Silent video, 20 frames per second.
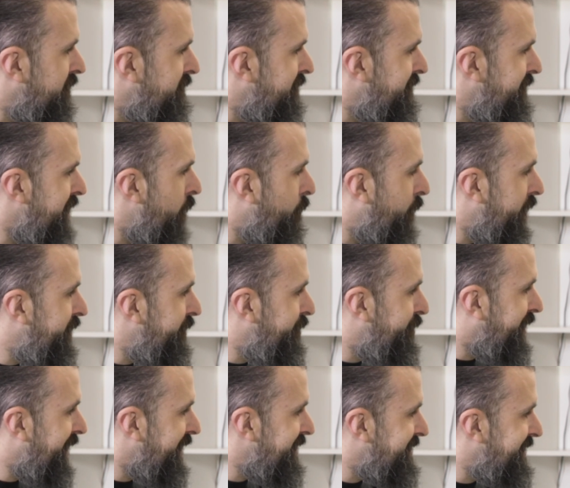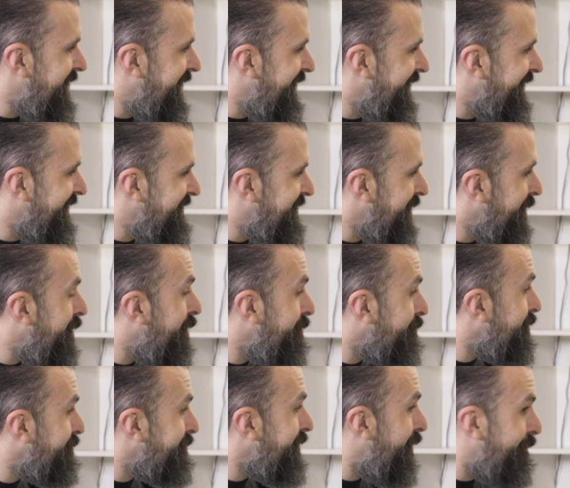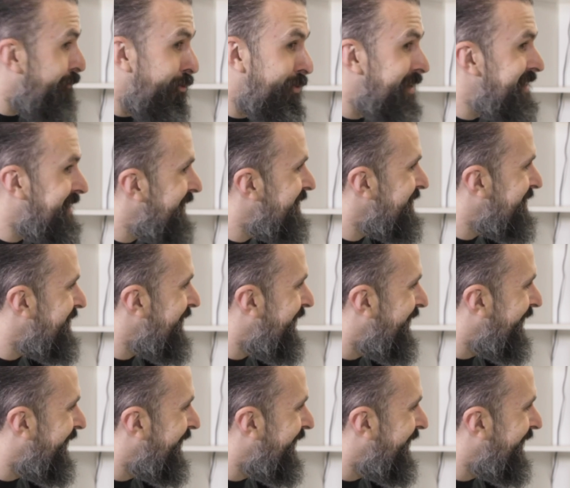Like, when did you get a stutter? I was like, no, I've always had a stutter.